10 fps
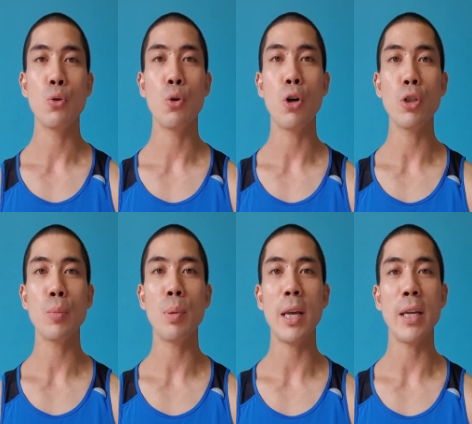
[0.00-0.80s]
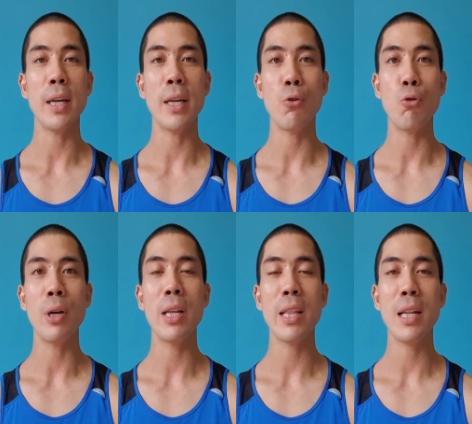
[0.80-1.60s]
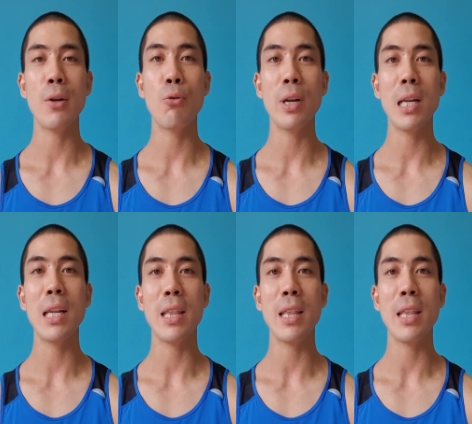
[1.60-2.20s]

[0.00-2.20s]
to contemplate and criti critically